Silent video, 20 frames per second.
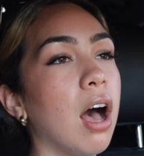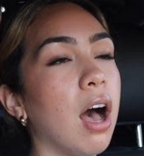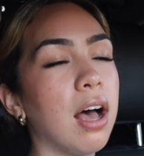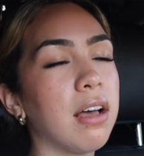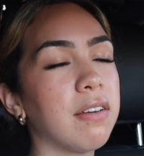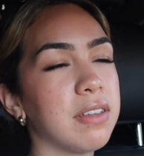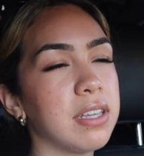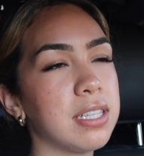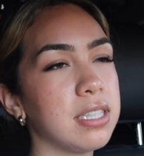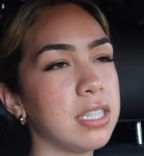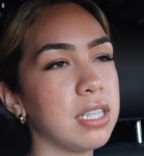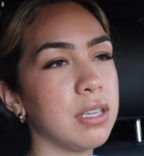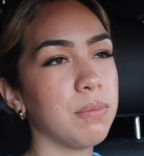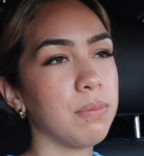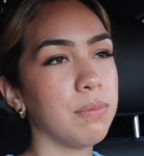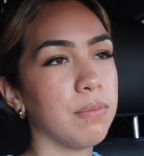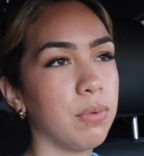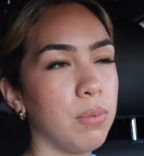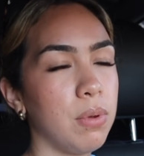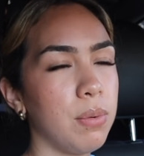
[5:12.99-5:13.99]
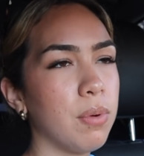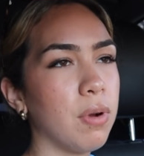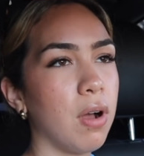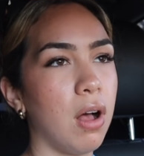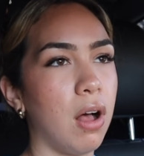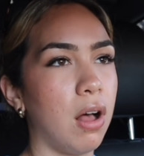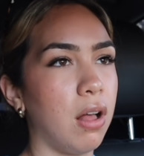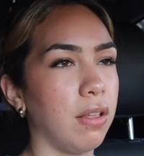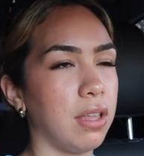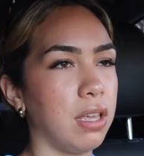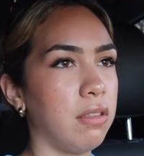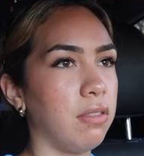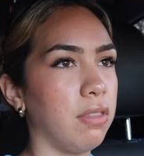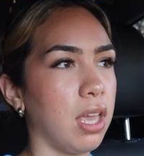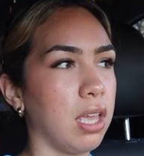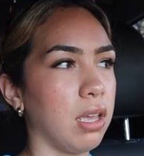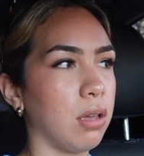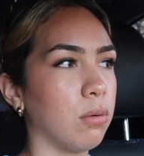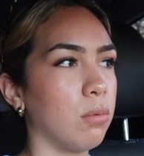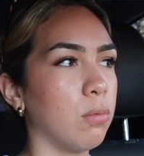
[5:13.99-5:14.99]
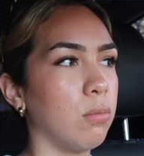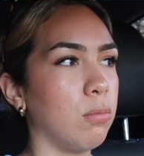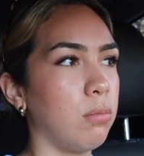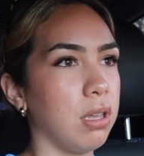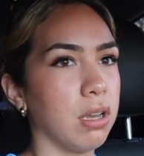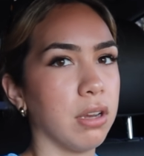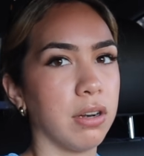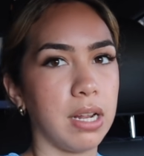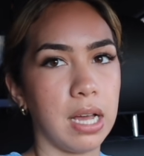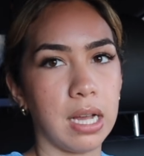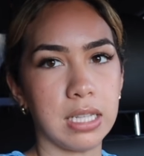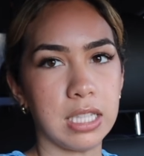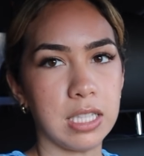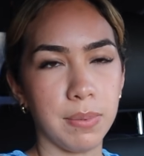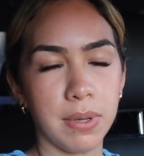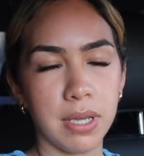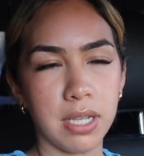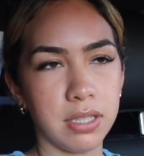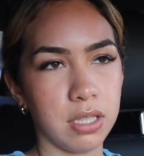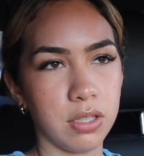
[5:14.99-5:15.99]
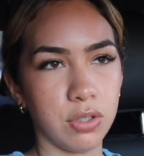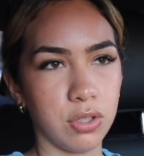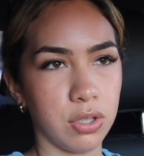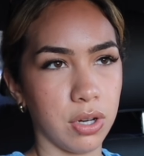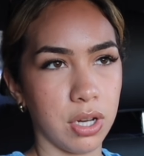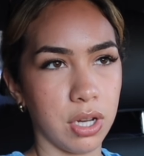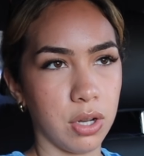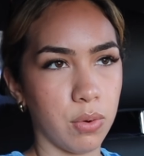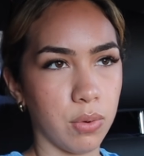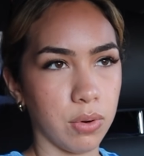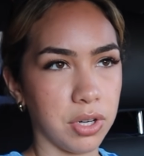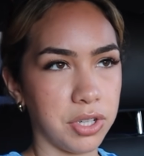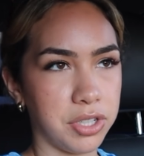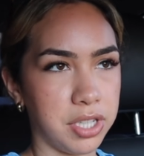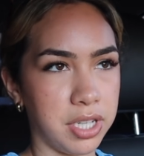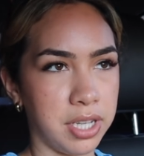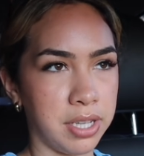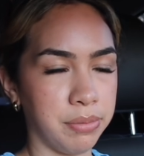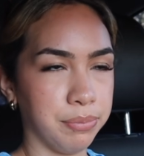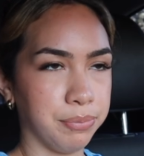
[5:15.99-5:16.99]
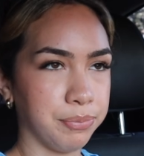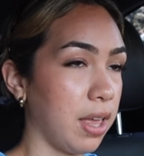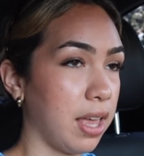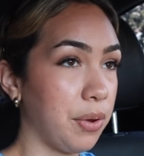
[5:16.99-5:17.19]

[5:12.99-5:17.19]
obviously we were all in like weird headspaces during quarantine.